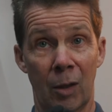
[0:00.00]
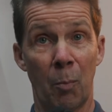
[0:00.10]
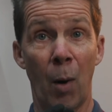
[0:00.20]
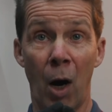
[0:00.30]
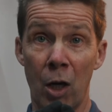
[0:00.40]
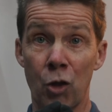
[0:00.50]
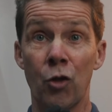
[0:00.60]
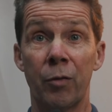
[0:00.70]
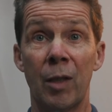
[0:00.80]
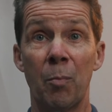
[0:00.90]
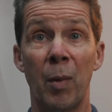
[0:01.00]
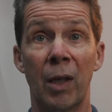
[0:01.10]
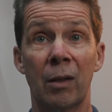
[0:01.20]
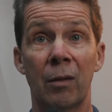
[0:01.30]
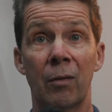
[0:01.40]
the parts of an
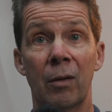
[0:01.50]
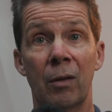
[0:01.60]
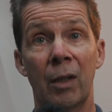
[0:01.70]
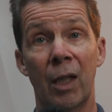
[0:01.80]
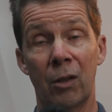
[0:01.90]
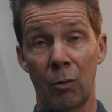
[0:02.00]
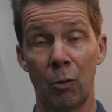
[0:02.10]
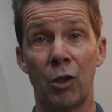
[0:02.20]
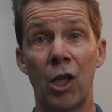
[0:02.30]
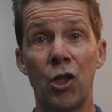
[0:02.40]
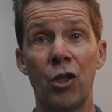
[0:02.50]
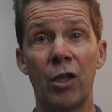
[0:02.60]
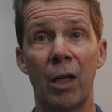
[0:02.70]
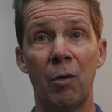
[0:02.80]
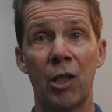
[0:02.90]
impeller and the rotation
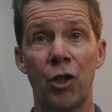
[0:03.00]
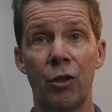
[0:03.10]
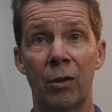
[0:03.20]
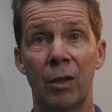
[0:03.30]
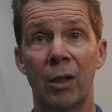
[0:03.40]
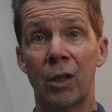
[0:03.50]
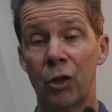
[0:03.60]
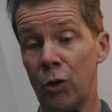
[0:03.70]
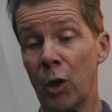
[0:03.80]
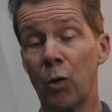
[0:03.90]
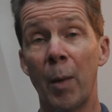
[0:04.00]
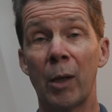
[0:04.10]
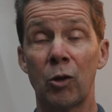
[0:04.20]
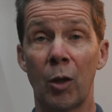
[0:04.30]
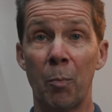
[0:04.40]
direction. You know
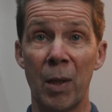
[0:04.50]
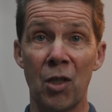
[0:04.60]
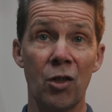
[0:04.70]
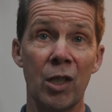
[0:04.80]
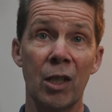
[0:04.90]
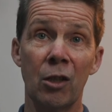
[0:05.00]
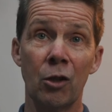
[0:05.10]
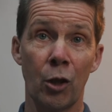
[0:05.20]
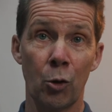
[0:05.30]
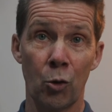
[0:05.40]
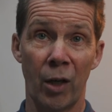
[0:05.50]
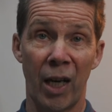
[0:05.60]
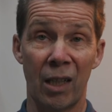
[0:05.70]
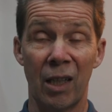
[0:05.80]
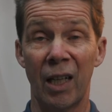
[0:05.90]
about the capacity and the total
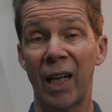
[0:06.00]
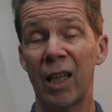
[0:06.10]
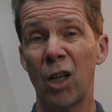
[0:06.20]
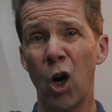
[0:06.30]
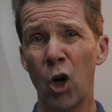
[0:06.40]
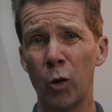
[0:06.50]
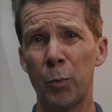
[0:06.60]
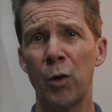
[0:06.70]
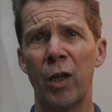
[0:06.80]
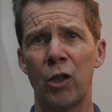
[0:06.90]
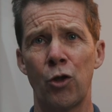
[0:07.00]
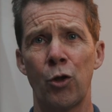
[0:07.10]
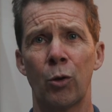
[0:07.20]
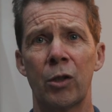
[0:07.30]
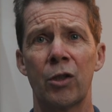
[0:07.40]
head and I hope you
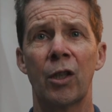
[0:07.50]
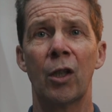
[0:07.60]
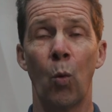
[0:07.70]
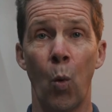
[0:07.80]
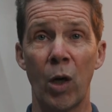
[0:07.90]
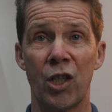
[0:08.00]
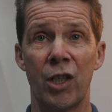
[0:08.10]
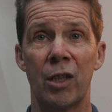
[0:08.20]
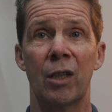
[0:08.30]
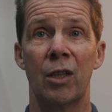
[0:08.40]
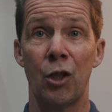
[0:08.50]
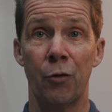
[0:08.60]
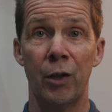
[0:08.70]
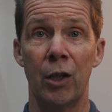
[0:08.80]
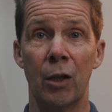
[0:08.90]
enjoyed watching this
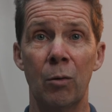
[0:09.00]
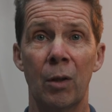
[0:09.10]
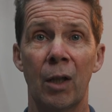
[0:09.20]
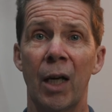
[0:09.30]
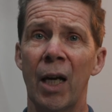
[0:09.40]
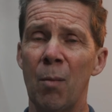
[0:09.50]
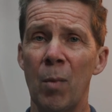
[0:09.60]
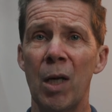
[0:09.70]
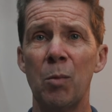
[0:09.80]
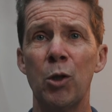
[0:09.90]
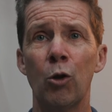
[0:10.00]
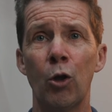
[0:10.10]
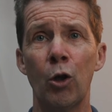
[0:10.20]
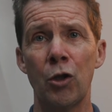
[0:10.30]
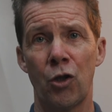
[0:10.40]
video and maybe you
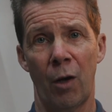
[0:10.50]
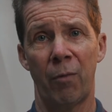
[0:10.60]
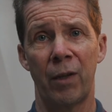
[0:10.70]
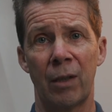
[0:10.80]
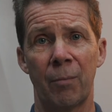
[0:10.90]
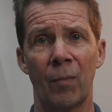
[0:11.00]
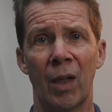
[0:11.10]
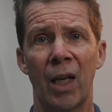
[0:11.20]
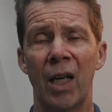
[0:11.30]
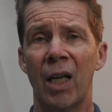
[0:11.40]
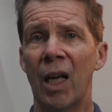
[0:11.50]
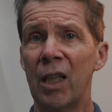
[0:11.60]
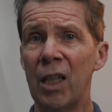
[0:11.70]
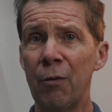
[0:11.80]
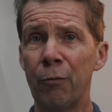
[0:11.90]
learned something.
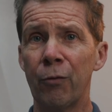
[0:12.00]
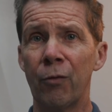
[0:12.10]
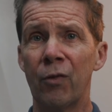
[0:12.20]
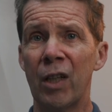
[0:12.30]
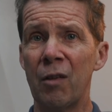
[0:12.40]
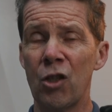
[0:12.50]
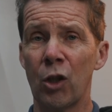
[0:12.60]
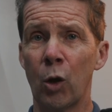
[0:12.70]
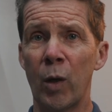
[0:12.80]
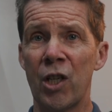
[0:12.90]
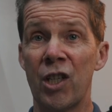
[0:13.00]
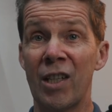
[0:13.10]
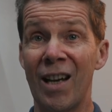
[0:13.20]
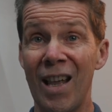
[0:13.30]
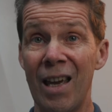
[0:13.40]
And if there is a question